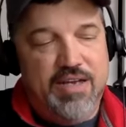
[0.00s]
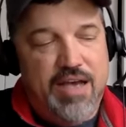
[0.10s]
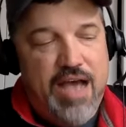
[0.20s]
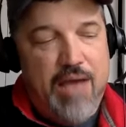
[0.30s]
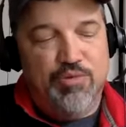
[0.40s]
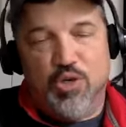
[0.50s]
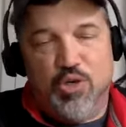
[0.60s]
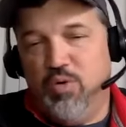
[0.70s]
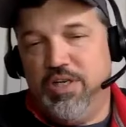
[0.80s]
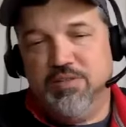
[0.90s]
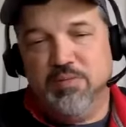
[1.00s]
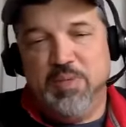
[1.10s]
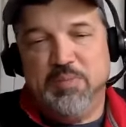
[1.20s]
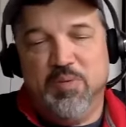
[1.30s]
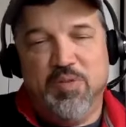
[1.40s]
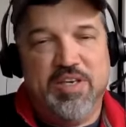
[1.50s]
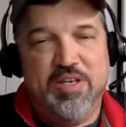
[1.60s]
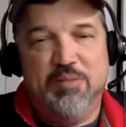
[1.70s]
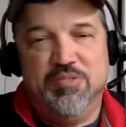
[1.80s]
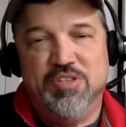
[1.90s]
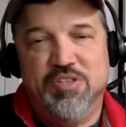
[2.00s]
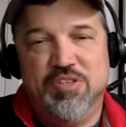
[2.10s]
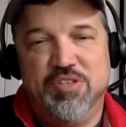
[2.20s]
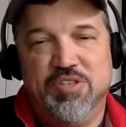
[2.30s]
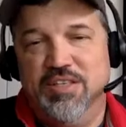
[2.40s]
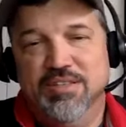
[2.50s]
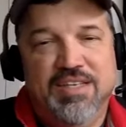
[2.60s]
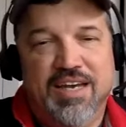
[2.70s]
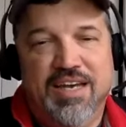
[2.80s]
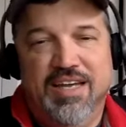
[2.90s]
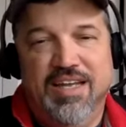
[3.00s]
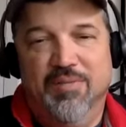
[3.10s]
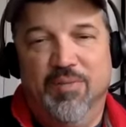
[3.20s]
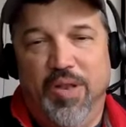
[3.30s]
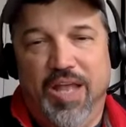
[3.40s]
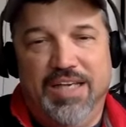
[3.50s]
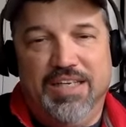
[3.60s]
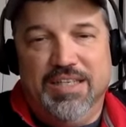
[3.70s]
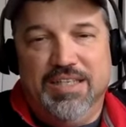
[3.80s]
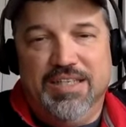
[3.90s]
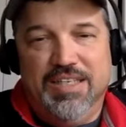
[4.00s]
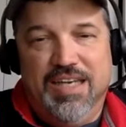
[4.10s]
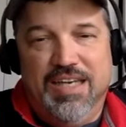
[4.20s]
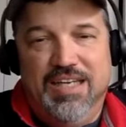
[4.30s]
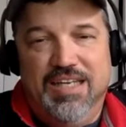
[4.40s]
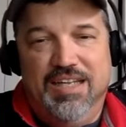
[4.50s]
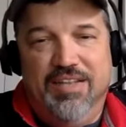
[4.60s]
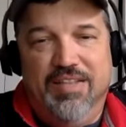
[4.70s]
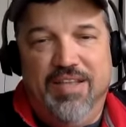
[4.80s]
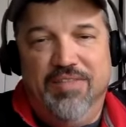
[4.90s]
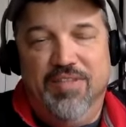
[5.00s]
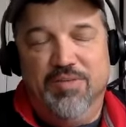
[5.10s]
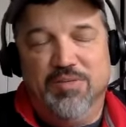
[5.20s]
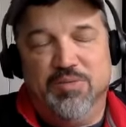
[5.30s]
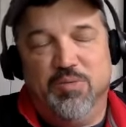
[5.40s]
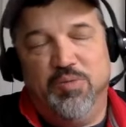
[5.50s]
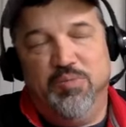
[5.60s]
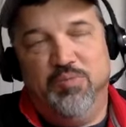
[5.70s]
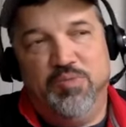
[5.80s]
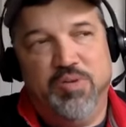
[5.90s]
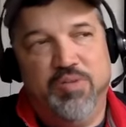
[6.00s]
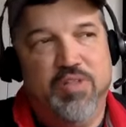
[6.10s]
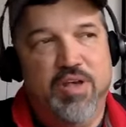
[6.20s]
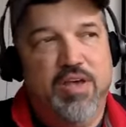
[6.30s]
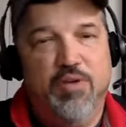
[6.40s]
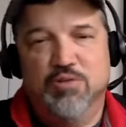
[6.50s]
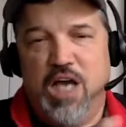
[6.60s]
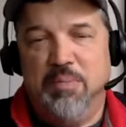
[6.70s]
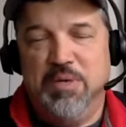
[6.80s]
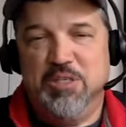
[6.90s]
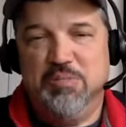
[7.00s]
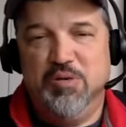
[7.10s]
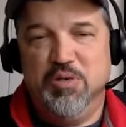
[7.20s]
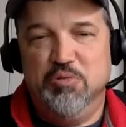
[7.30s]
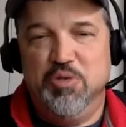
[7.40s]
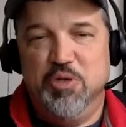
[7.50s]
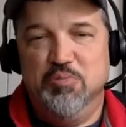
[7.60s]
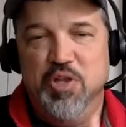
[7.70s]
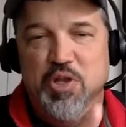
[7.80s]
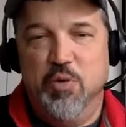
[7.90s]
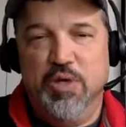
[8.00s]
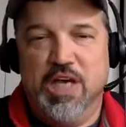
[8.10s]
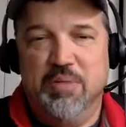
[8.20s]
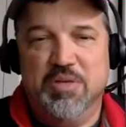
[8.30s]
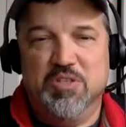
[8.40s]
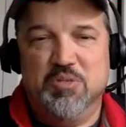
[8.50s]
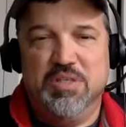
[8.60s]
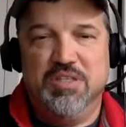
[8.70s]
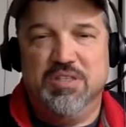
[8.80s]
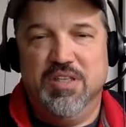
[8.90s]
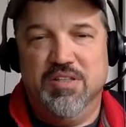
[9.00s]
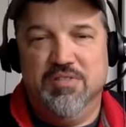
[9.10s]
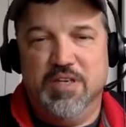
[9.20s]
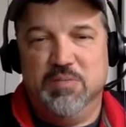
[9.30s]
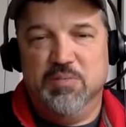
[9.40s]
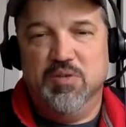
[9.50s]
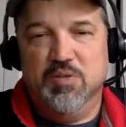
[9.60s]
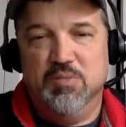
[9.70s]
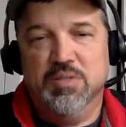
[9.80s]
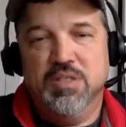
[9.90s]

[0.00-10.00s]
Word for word: uh, I'm sure we'll get some people that get upset and won't like it, and and those will, those comments will be on YouTube. The knowing comments will be in, in the Facebook group.